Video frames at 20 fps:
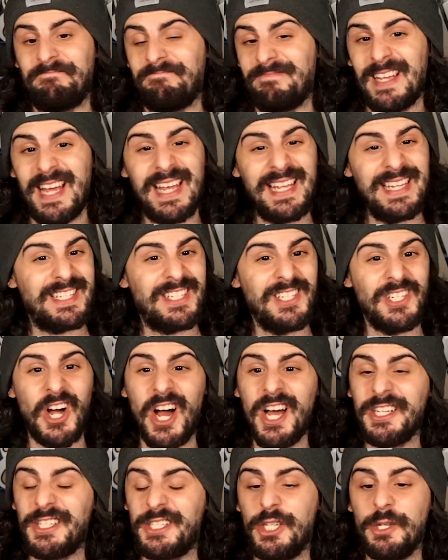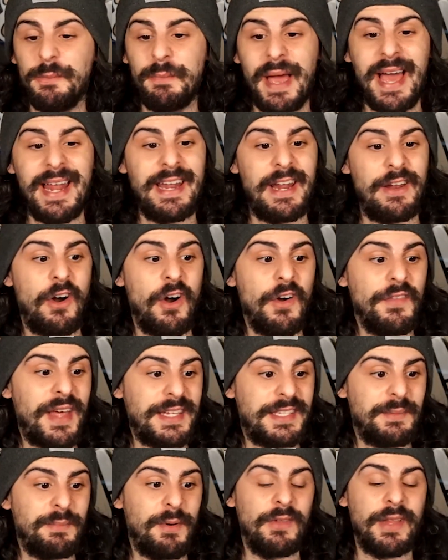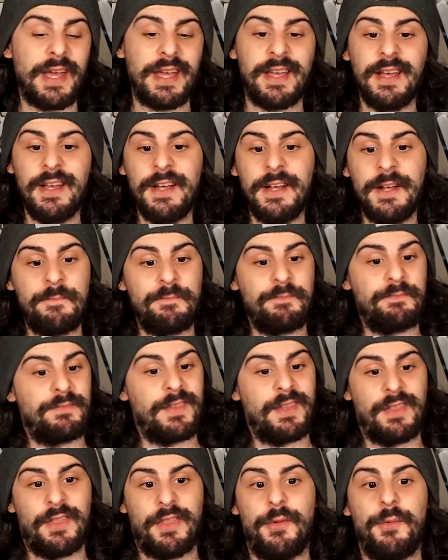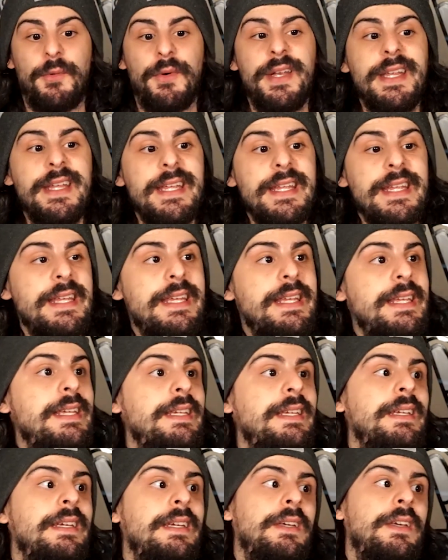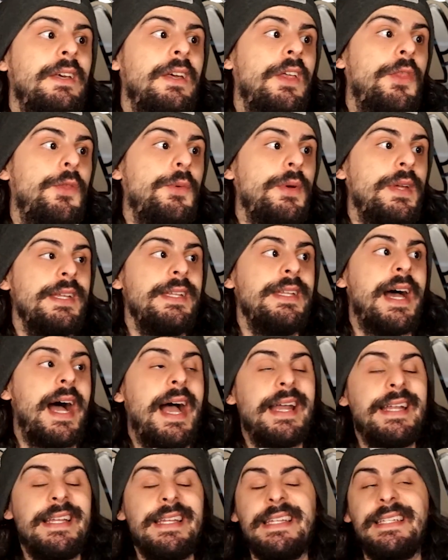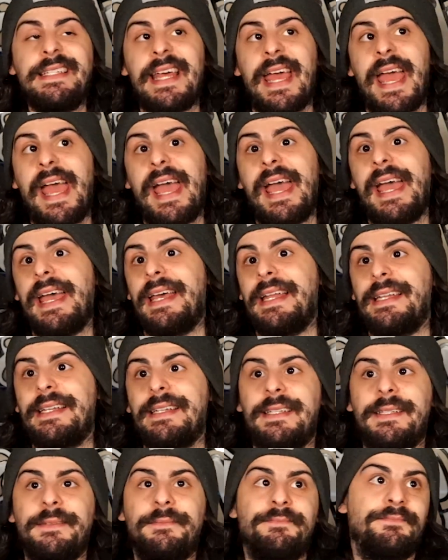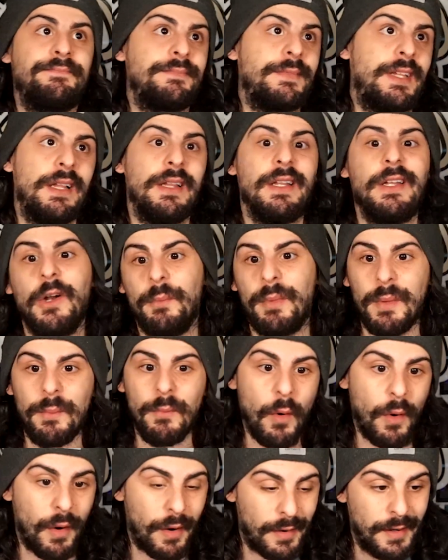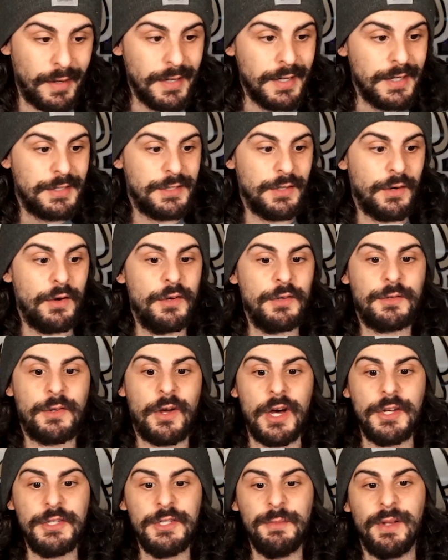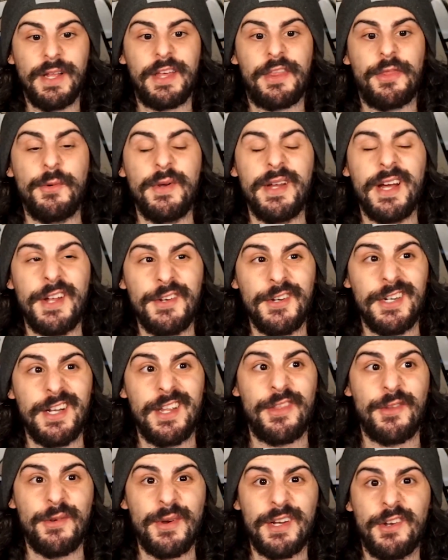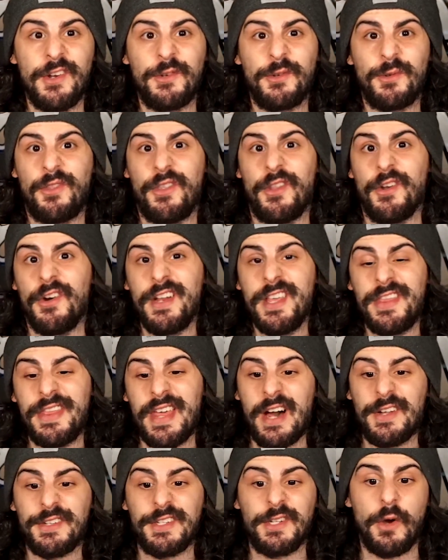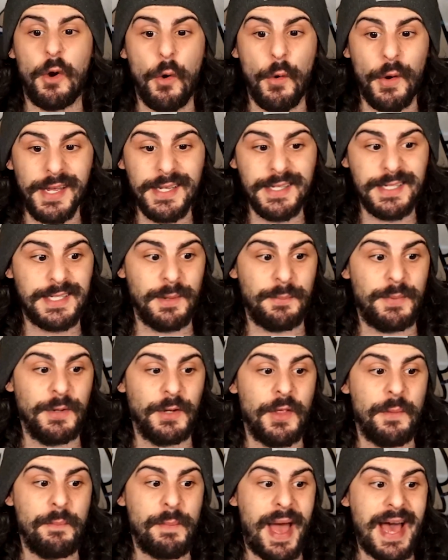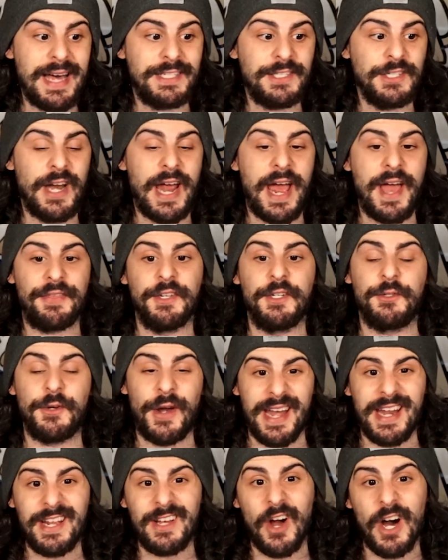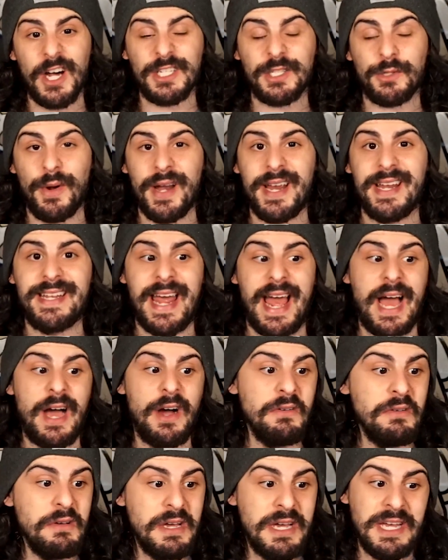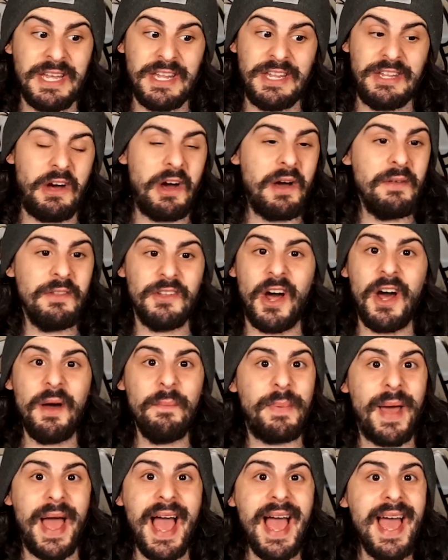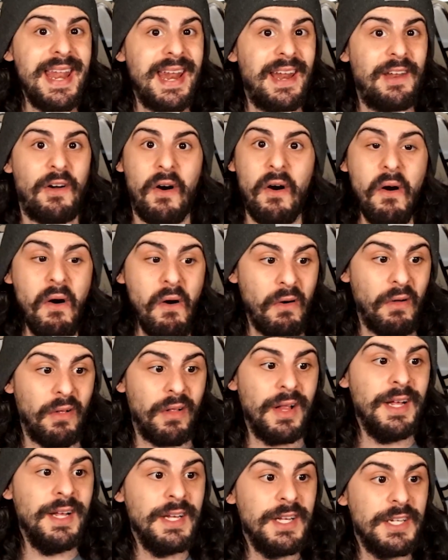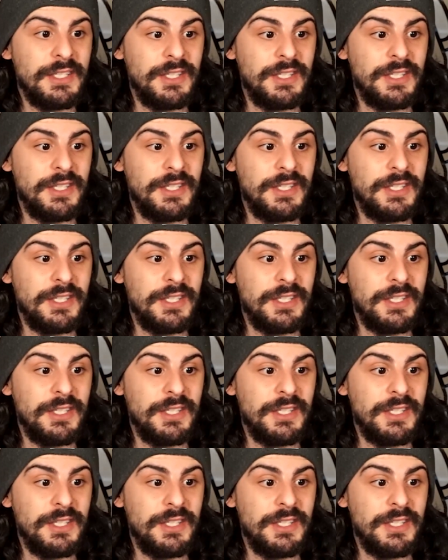That is not too bad at all. That's about like 3 90s and a little bit more. So it'll cost you about like 300 and 330,000 coins to build a master at the training cost right now. Not bad at all.